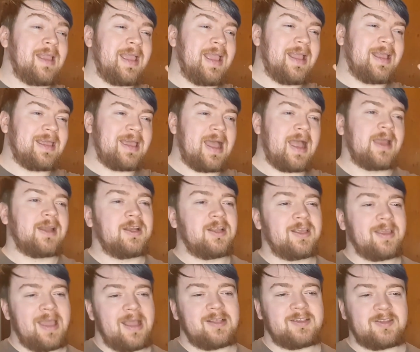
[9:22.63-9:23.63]
it kind
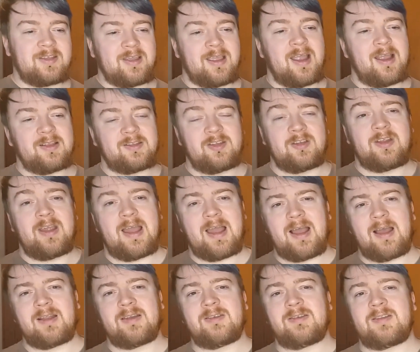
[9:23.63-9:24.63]
of gets the cards in your
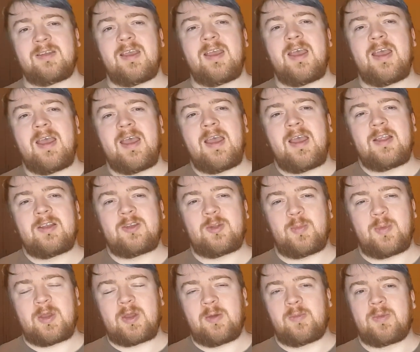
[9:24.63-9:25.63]
hand to
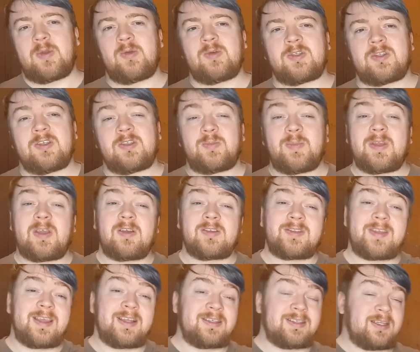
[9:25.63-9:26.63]
become useless because
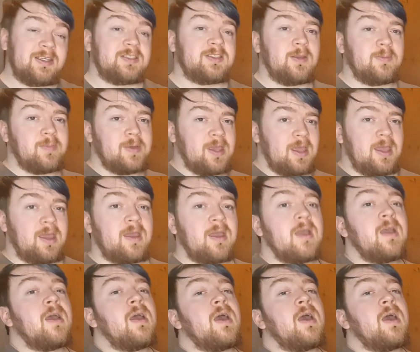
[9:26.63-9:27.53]
they disappear.